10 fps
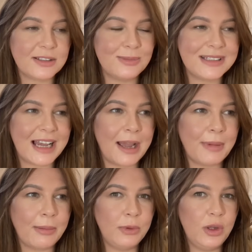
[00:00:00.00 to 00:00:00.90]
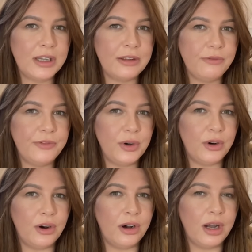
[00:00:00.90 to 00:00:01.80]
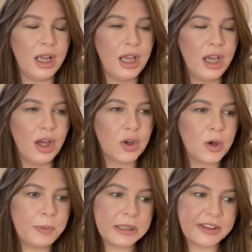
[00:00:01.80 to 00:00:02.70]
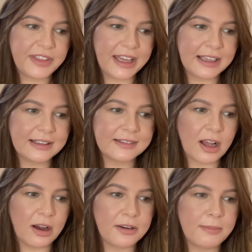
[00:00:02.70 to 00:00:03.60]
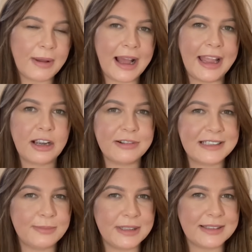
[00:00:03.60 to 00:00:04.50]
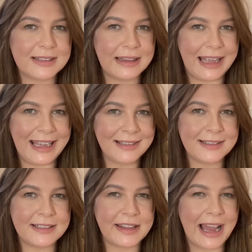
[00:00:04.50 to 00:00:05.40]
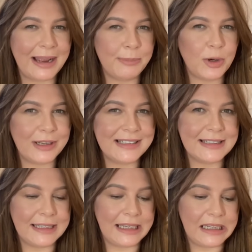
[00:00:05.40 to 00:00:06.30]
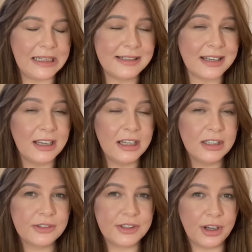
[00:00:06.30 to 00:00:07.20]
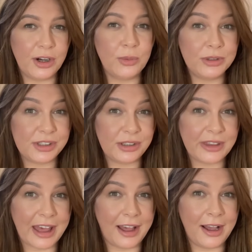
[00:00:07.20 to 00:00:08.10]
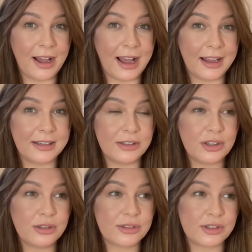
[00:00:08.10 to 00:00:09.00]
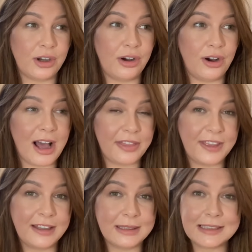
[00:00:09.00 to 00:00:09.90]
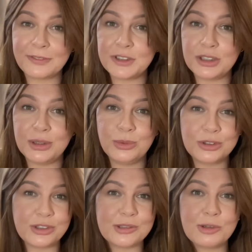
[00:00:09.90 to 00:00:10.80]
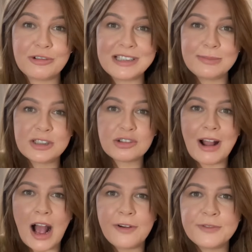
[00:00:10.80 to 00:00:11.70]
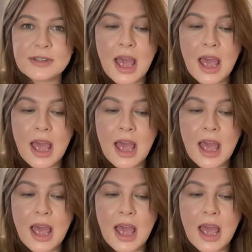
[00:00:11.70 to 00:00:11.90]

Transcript: some time. I'm looking for couple of things on my Christmas list that I'm going to need, so we'll do that. And also I think this afternoon we'll do some Christmas crafts,